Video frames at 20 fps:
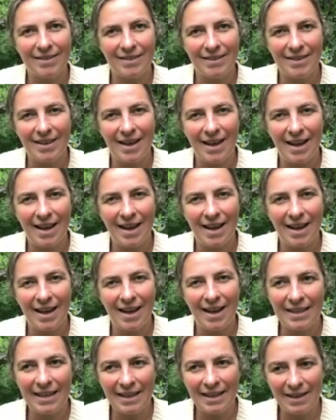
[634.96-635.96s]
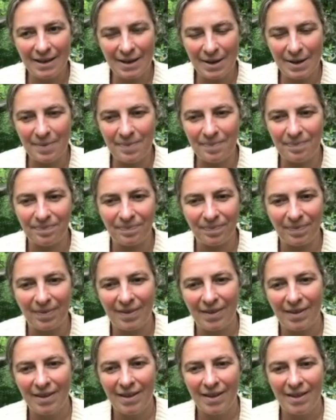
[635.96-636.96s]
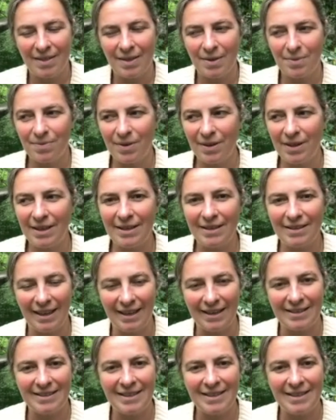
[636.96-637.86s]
I think that really like